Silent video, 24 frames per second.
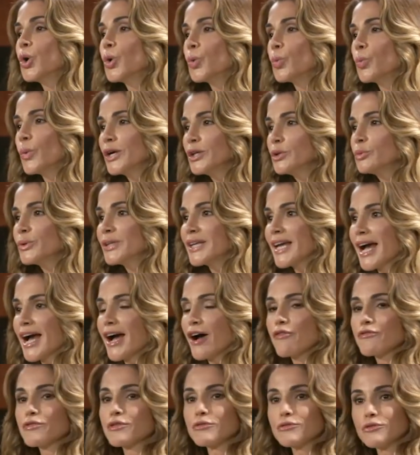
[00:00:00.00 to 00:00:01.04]
When we
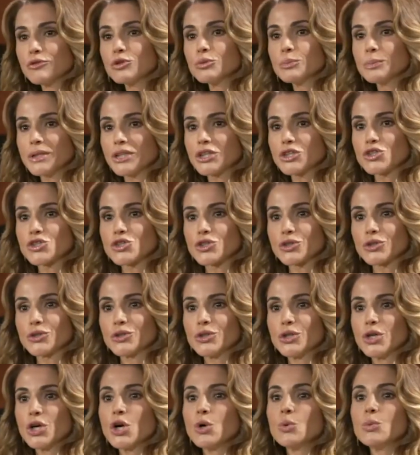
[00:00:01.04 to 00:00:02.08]
have the full picture,
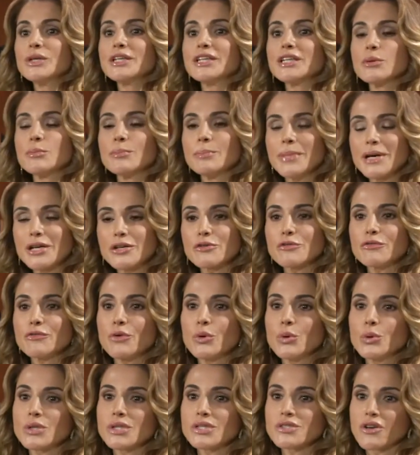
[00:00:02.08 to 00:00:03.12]
we can better
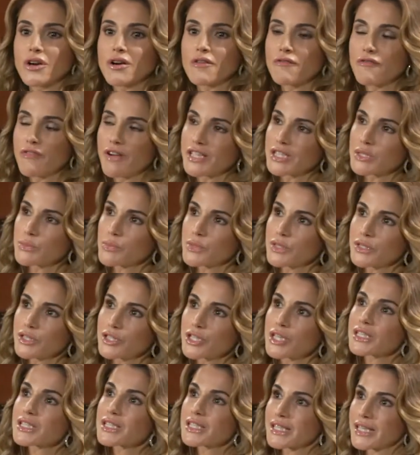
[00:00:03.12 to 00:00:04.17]
focus our investments
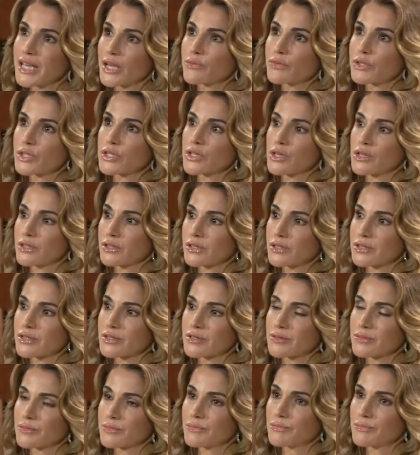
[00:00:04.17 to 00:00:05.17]
to get results.